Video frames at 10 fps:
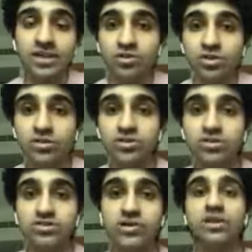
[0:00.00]

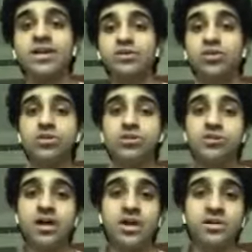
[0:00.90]
workers, frontline
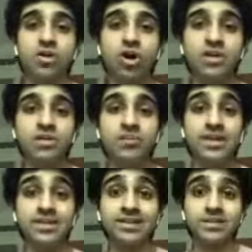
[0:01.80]
workers, are not
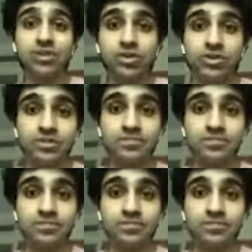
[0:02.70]
meeting their children.